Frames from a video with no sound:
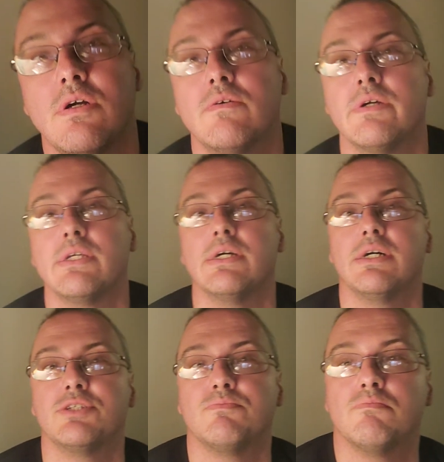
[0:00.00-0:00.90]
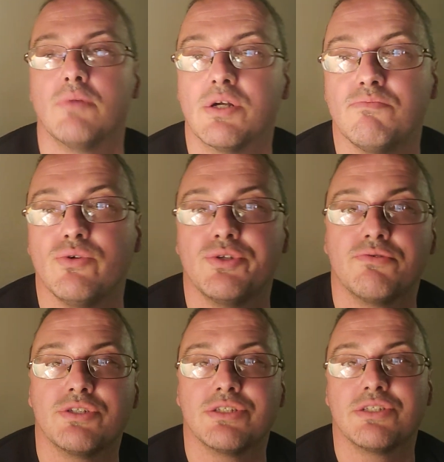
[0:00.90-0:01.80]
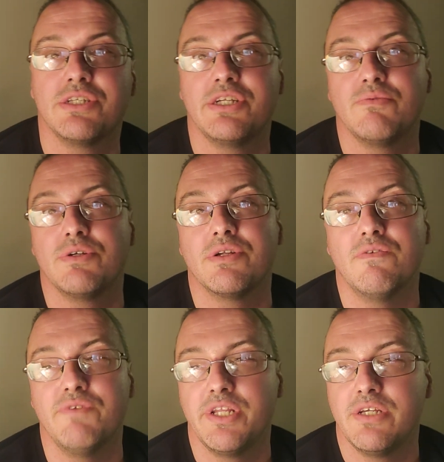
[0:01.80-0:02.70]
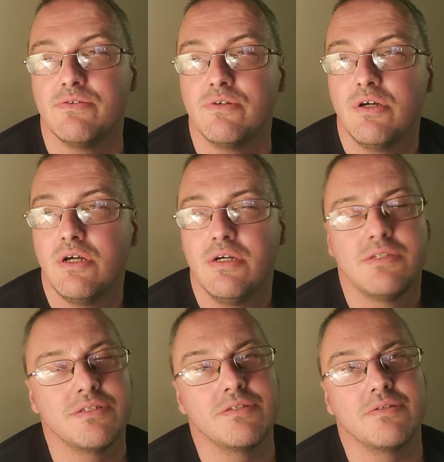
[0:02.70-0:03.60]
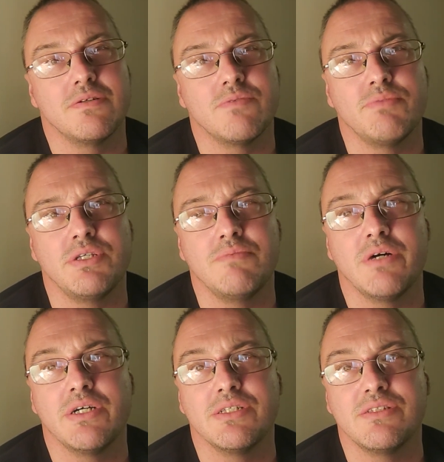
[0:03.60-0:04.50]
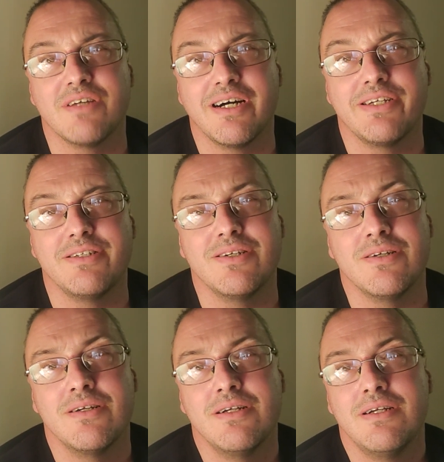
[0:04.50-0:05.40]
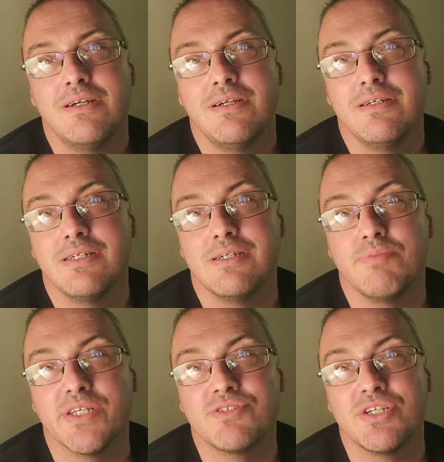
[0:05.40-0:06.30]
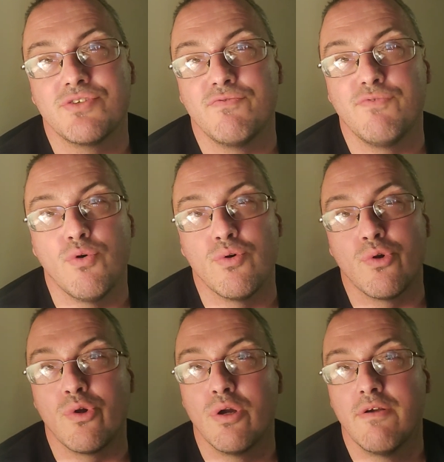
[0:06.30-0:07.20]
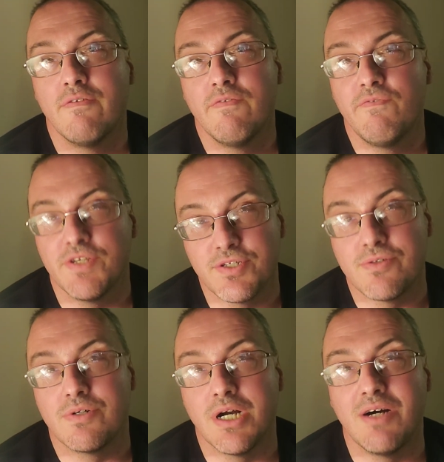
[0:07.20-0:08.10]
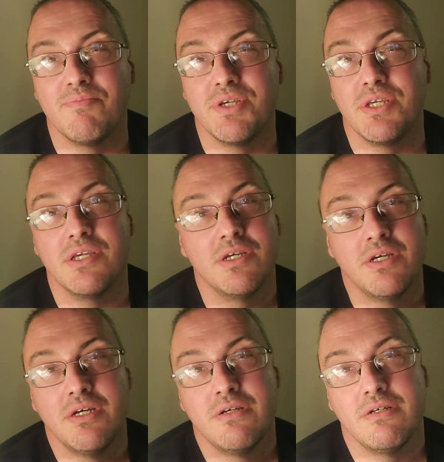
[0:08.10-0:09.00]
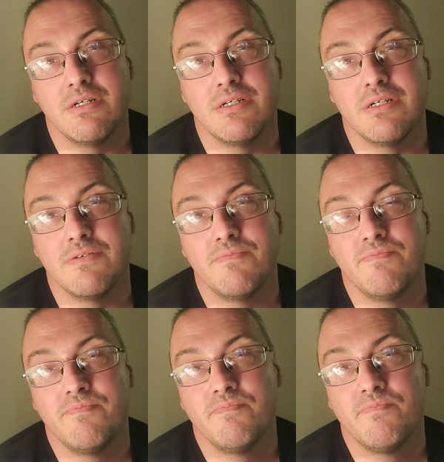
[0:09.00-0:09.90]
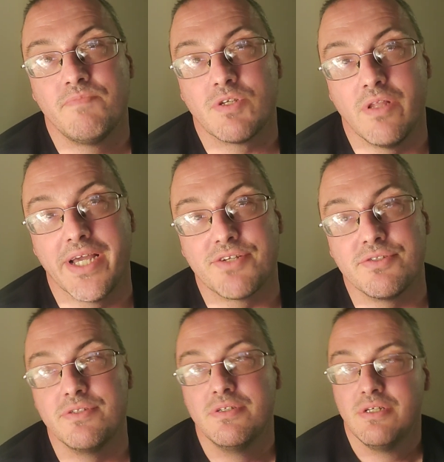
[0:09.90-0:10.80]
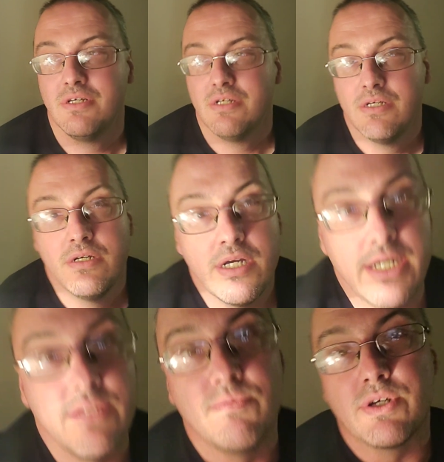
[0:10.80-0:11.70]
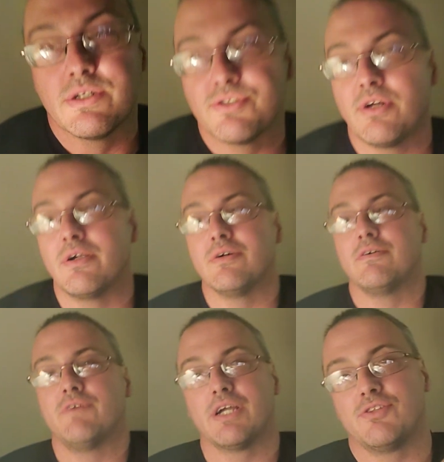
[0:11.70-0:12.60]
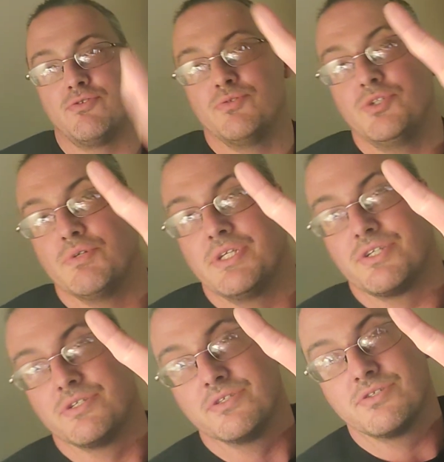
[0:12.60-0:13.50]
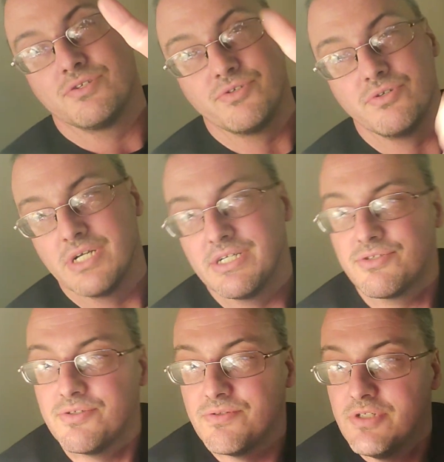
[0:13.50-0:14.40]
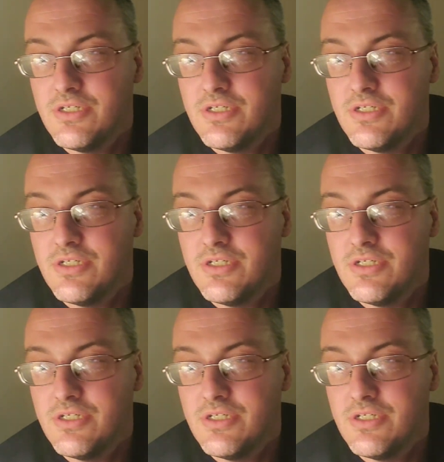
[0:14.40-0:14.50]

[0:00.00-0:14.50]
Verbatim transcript: Alright guys, MarkBoy316 here with another video. This is going to be my entire uh, PlayStation 4 physical copy uh, collection. And we're going to start off. I got two new additions to show you guys too.